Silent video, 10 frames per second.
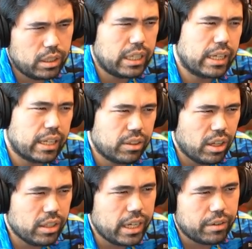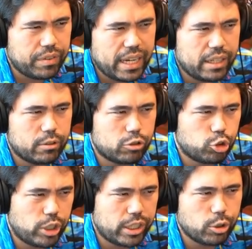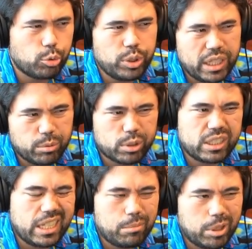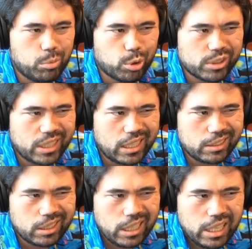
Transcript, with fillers: Yeah, like I thought knight f8 here, trade and go queen e8, rook d8 made more sense.